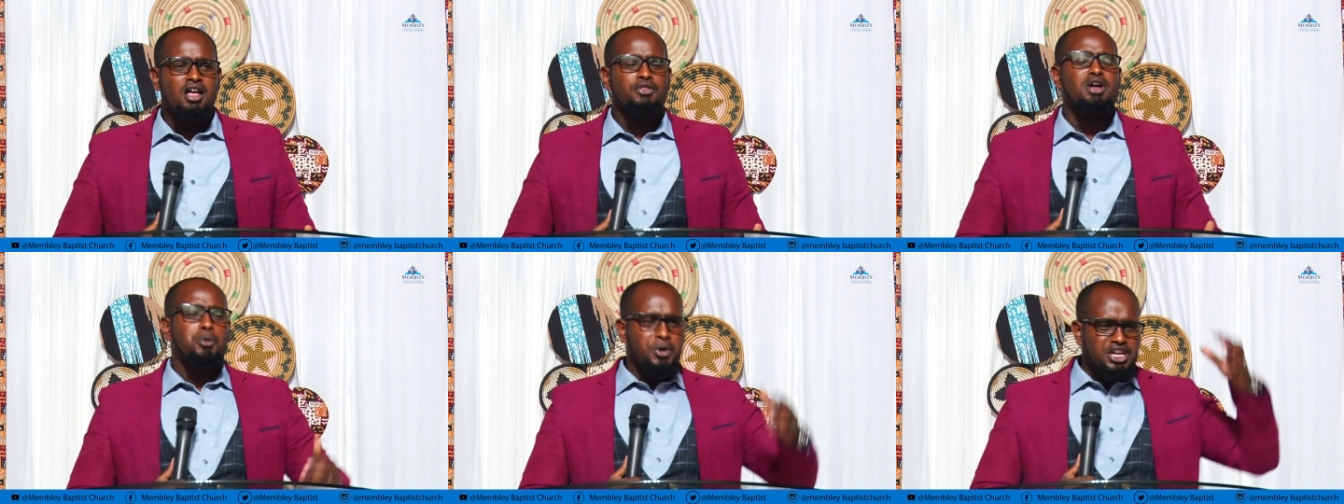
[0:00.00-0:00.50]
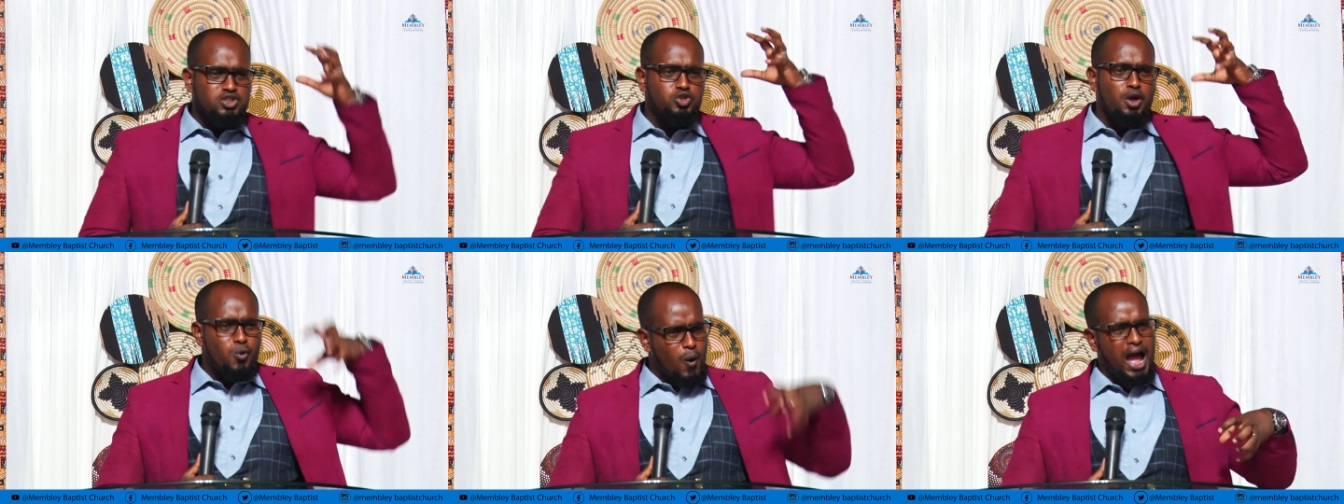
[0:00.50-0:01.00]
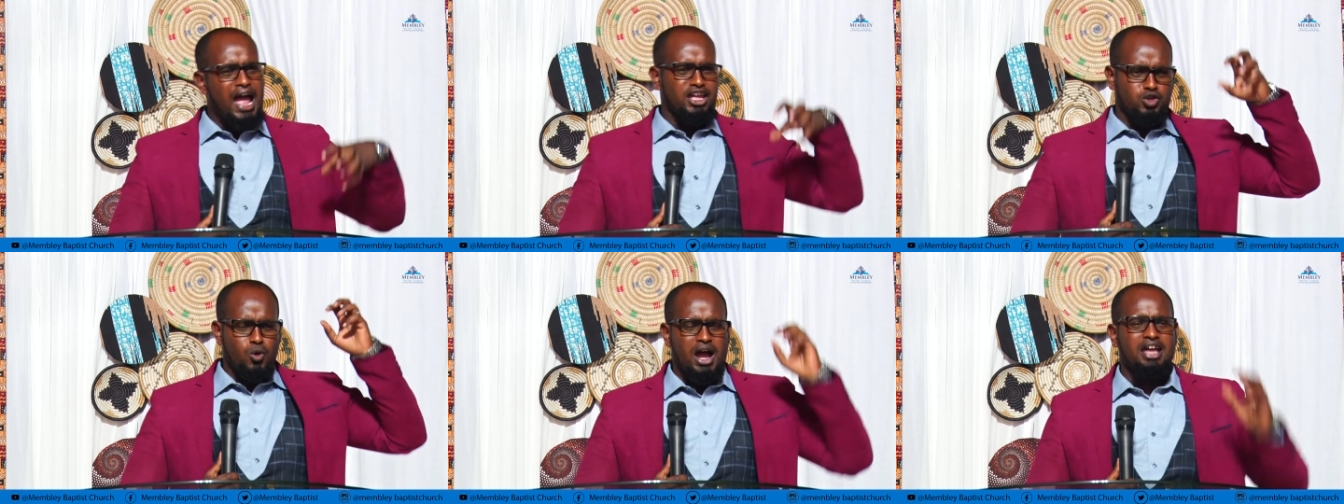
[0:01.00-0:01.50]
The reason why
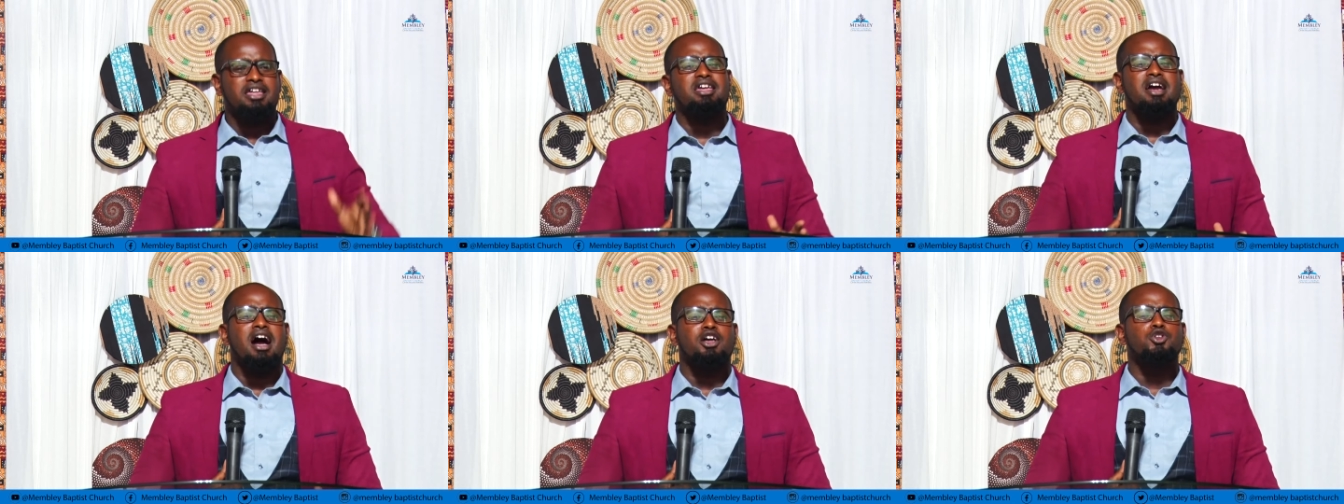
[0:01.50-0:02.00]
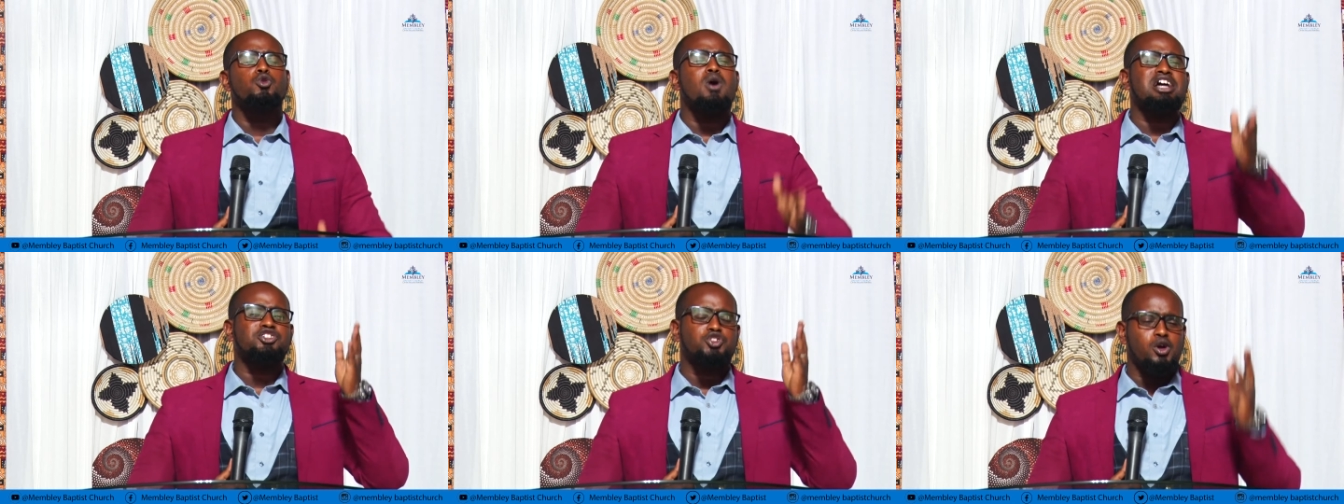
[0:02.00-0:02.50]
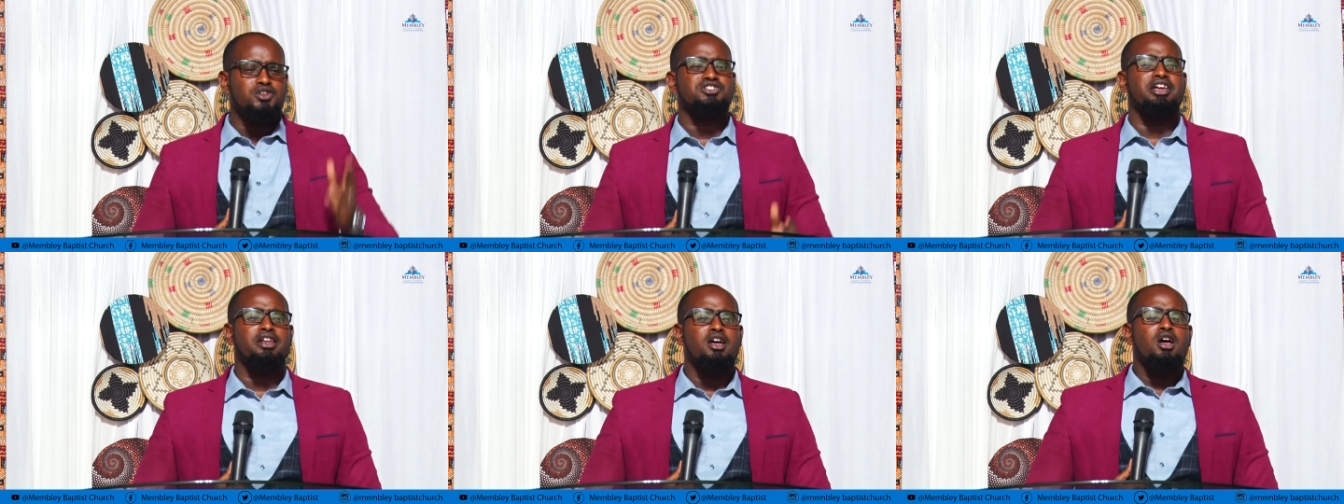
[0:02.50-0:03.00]
you are here, you are chosen